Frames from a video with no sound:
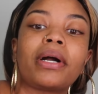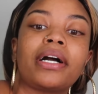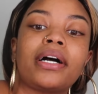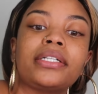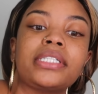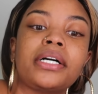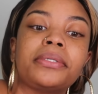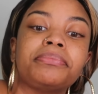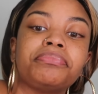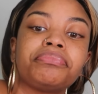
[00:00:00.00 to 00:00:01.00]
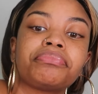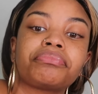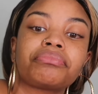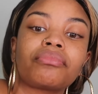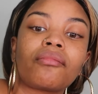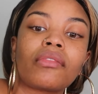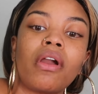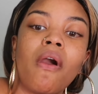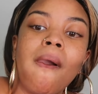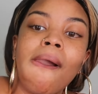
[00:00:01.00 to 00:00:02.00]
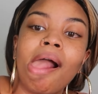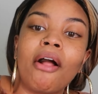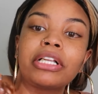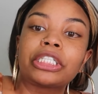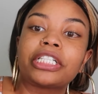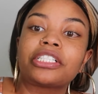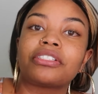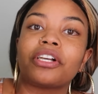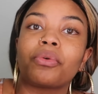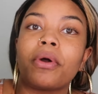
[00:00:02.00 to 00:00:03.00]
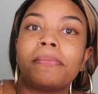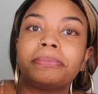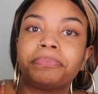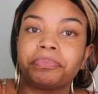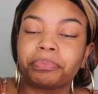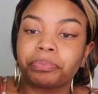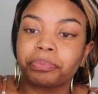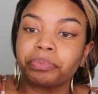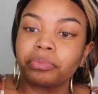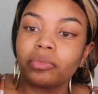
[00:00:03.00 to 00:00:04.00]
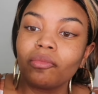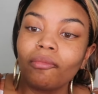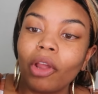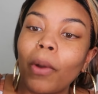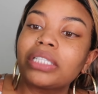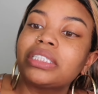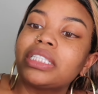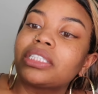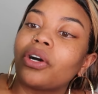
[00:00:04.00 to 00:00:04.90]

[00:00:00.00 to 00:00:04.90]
god, yum. Look, here's another one. Watch this,